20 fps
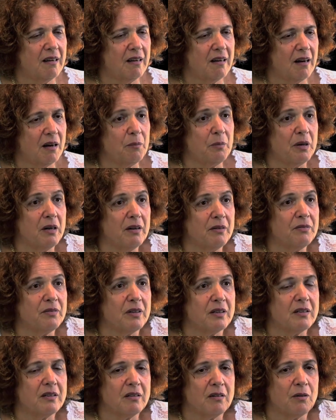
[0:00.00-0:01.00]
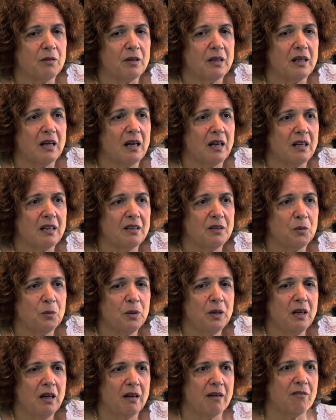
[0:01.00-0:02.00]
I believe that, you know, in the end you
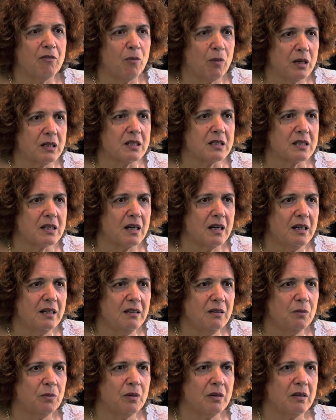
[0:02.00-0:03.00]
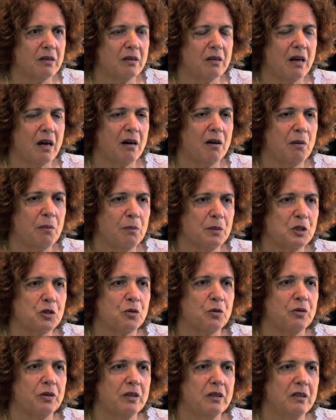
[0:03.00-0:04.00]
will have one state with an Arab
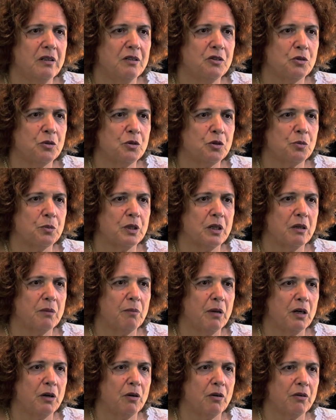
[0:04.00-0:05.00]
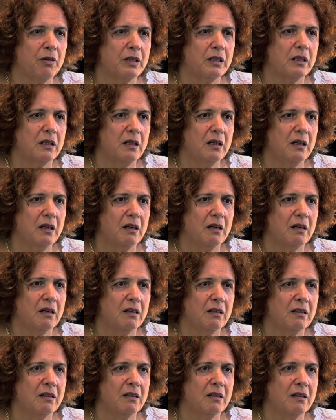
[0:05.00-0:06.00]
majority, Jewish minority,
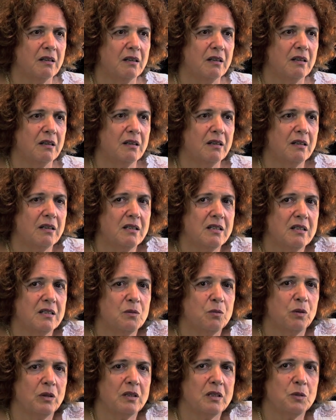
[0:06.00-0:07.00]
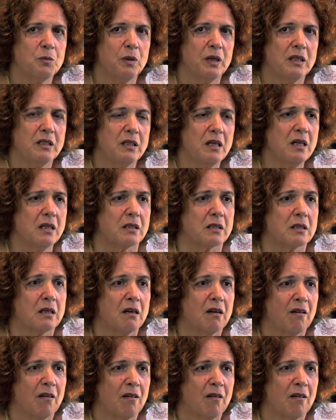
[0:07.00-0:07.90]
and this is what this place is.